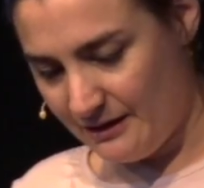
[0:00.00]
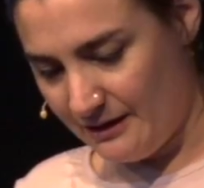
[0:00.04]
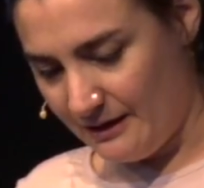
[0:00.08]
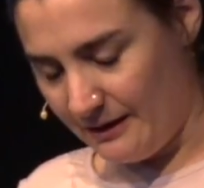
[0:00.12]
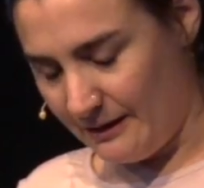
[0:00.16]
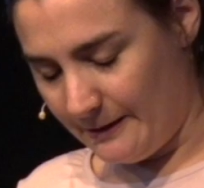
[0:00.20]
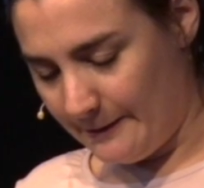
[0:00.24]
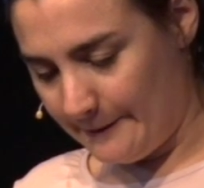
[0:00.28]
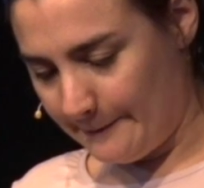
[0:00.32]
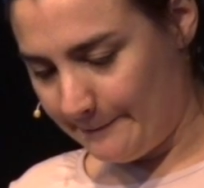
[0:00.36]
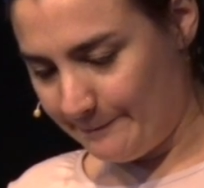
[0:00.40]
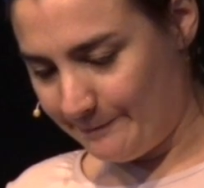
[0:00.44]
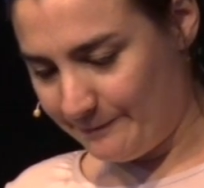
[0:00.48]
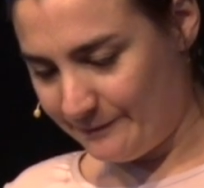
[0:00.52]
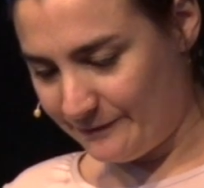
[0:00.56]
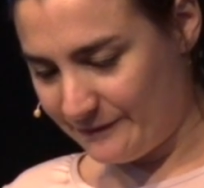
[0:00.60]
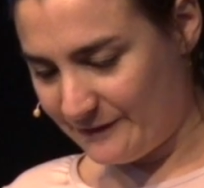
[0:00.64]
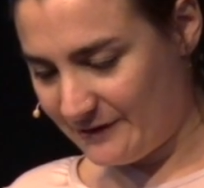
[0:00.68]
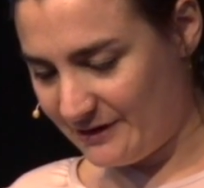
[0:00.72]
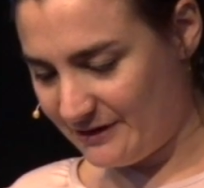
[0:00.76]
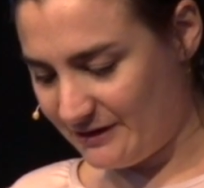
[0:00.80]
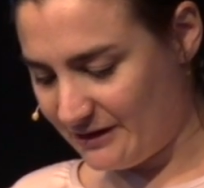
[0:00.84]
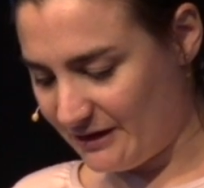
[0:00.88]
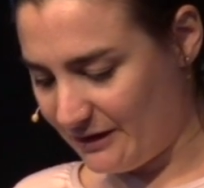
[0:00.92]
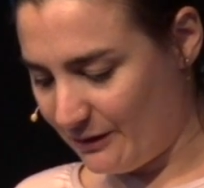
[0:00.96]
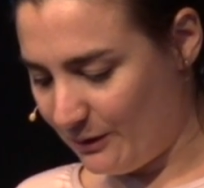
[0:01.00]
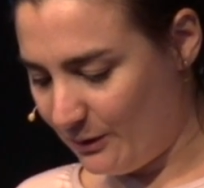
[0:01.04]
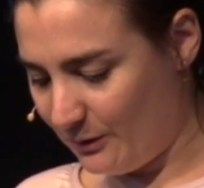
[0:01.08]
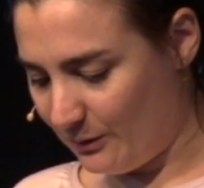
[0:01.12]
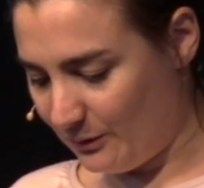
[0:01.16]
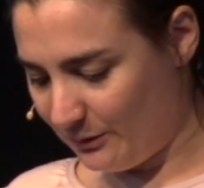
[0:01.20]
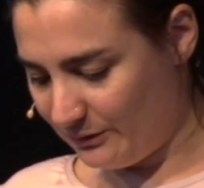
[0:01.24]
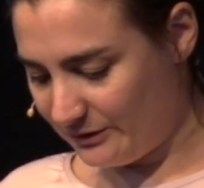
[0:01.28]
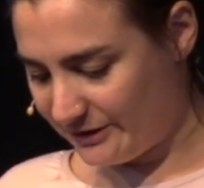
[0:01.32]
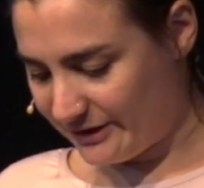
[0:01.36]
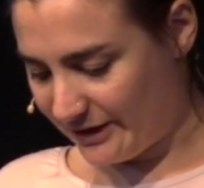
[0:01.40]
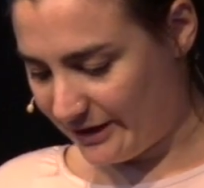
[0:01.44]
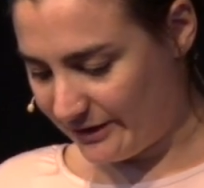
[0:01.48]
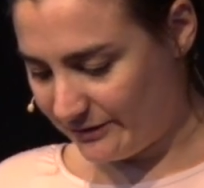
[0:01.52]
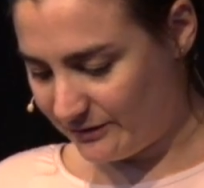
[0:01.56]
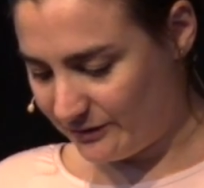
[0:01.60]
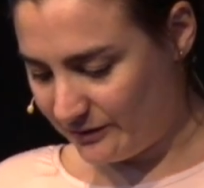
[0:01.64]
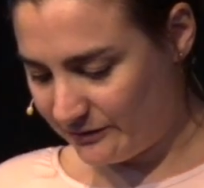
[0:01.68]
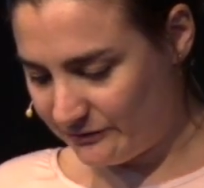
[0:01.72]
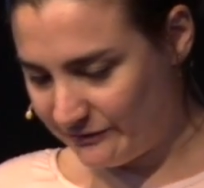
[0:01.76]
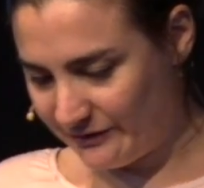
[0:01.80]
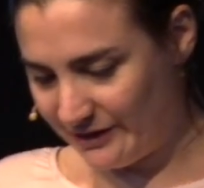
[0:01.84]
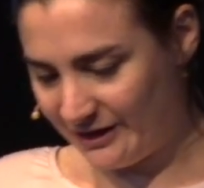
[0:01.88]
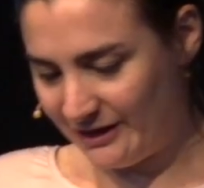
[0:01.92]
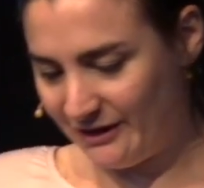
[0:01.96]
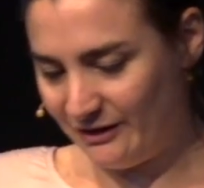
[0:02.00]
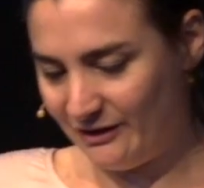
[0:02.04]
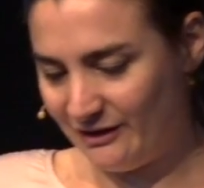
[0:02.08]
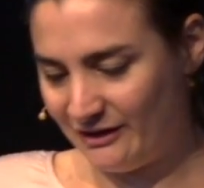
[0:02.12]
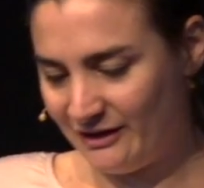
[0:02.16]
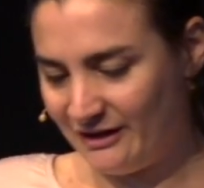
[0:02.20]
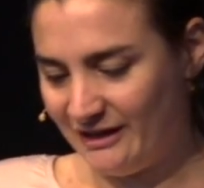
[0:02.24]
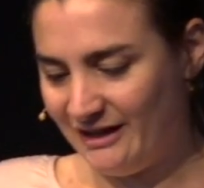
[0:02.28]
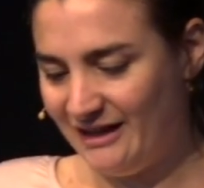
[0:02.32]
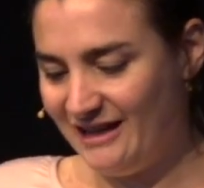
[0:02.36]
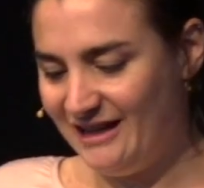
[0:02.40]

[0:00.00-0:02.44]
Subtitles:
The whole title is very long.